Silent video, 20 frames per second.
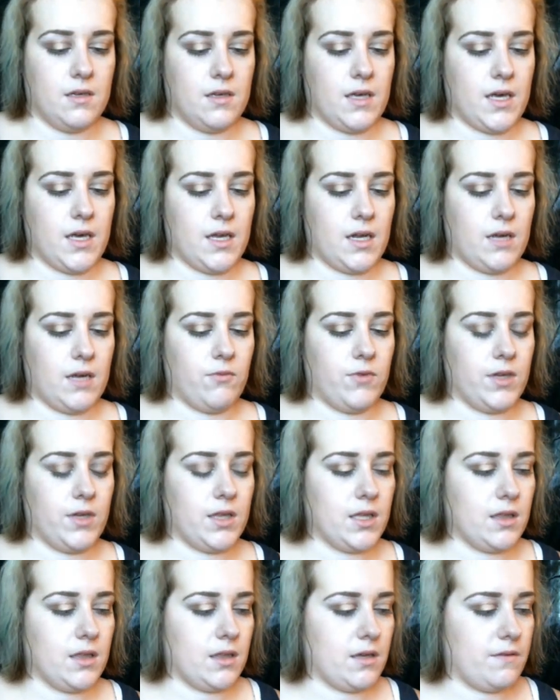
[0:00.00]
and I
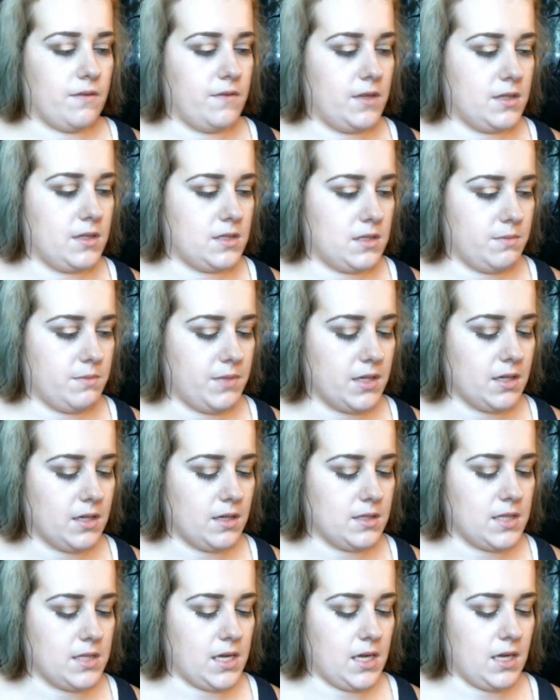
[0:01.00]
really love this
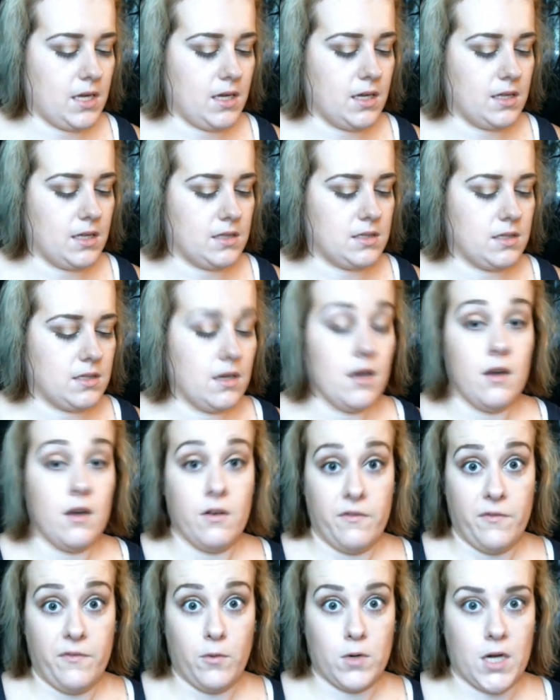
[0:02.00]
because it's
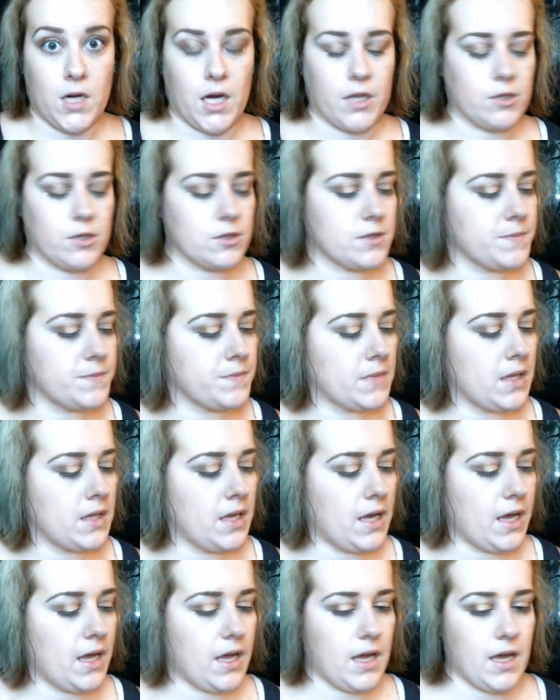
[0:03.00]
$4,
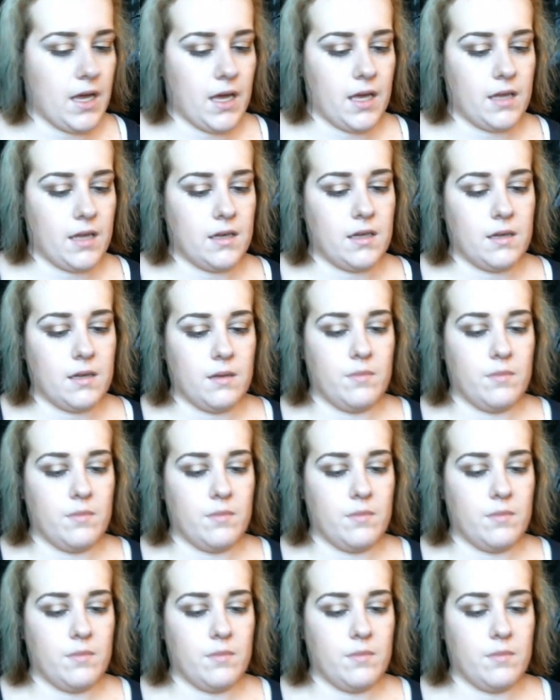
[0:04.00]
and